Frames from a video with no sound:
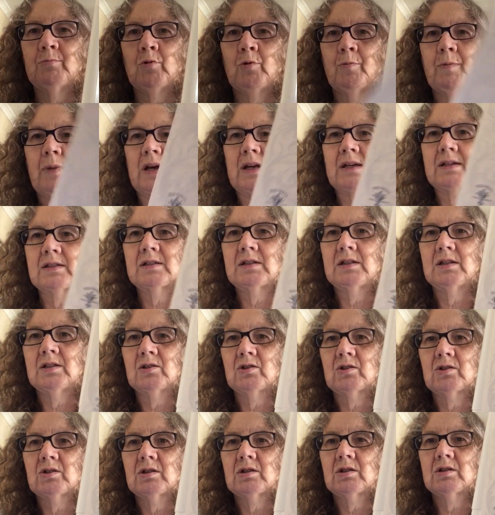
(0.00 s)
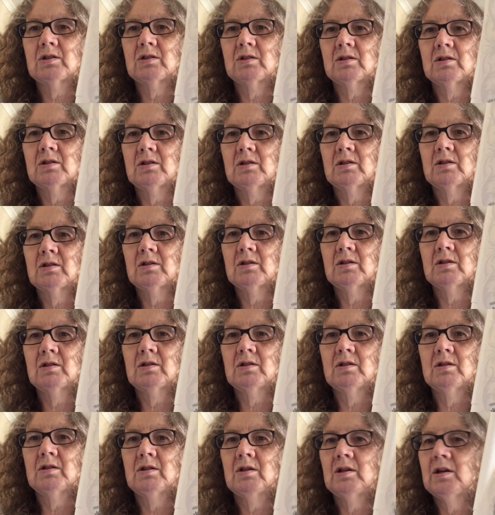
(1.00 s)
more back stitch.
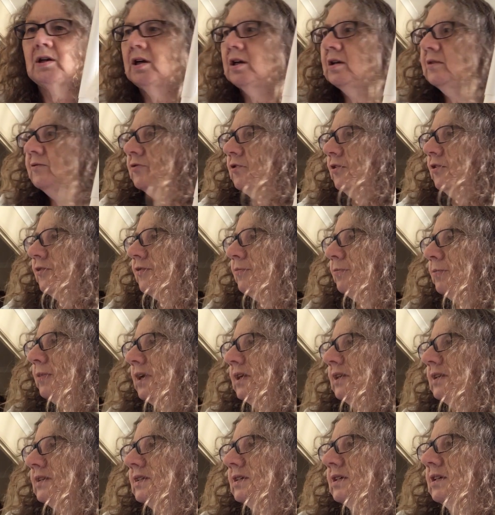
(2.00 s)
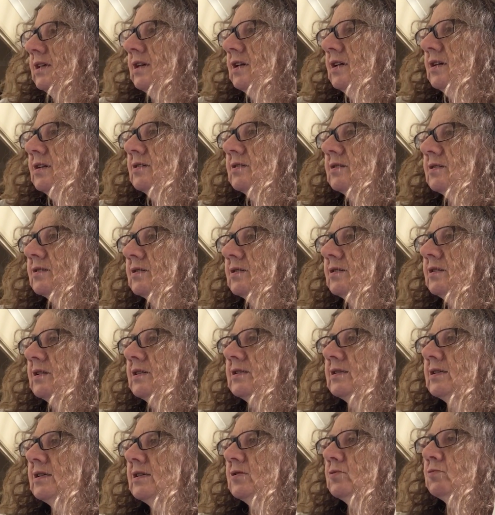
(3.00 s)
And I've got the beads here. So
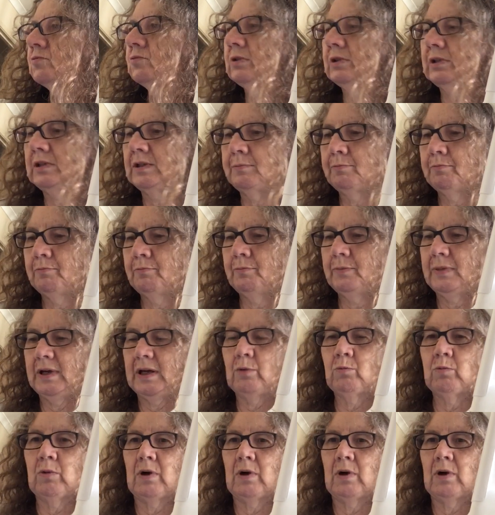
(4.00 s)
there's these really big